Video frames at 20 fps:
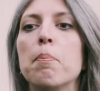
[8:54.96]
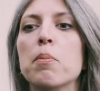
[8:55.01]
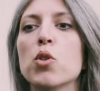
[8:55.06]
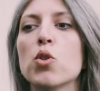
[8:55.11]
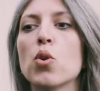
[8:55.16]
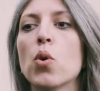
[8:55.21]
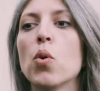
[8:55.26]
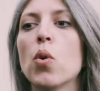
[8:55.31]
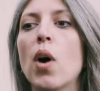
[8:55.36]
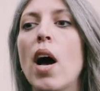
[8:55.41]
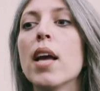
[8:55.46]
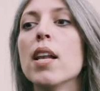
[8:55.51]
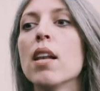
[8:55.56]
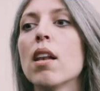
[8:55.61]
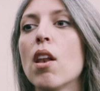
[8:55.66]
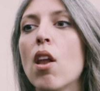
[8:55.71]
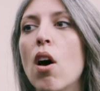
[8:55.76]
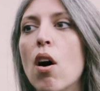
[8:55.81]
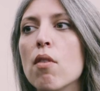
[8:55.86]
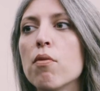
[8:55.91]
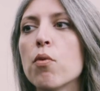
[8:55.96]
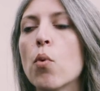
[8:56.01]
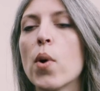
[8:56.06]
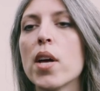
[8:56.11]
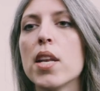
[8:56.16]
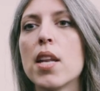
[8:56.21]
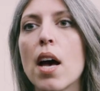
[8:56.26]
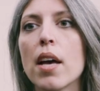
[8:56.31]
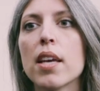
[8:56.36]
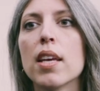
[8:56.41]
So I love
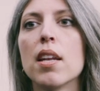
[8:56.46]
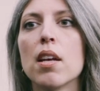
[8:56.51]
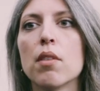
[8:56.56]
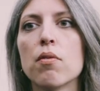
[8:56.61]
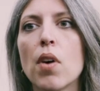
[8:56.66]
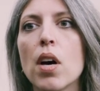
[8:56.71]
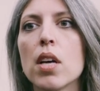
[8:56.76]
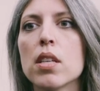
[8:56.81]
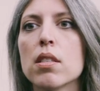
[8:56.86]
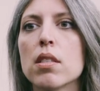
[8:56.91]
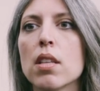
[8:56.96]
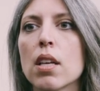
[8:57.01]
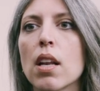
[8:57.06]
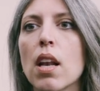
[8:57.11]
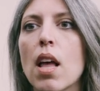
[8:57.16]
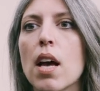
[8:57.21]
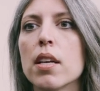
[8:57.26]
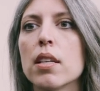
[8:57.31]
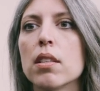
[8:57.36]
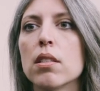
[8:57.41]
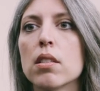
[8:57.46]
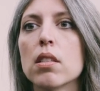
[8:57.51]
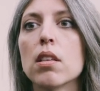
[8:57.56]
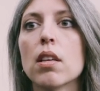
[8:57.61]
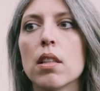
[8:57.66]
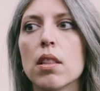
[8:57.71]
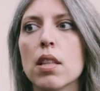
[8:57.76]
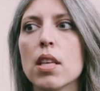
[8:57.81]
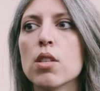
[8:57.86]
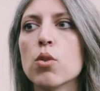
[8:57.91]
when I can advise the client
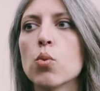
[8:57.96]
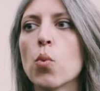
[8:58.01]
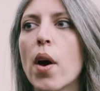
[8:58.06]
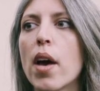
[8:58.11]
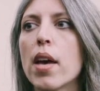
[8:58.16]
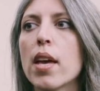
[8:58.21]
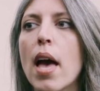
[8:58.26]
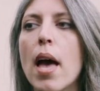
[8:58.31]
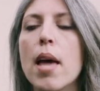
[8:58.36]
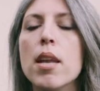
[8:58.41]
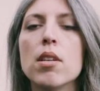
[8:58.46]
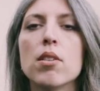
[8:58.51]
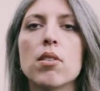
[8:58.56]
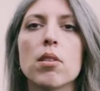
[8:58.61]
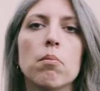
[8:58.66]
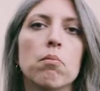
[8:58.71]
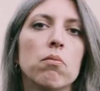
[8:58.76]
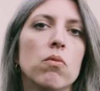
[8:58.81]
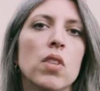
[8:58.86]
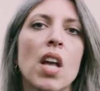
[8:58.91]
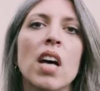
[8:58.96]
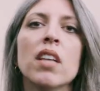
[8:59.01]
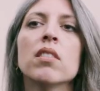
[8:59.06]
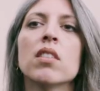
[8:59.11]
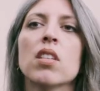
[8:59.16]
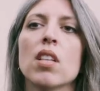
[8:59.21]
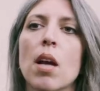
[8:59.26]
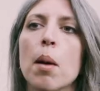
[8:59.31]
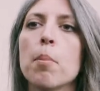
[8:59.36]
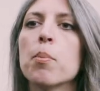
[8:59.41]
this way, and
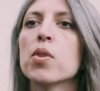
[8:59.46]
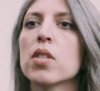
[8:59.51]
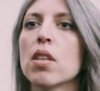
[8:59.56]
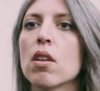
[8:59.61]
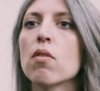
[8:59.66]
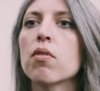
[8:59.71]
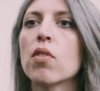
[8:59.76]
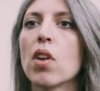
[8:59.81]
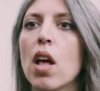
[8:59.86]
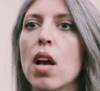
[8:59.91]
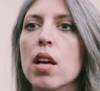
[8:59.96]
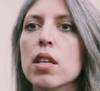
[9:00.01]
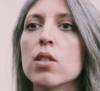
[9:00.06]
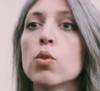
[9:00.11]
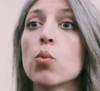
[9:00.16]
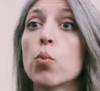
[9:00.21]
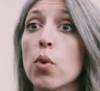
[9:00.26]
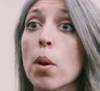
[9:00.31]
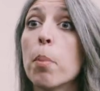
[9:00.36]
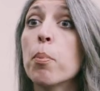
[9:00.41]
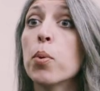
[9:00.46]
99% of clients would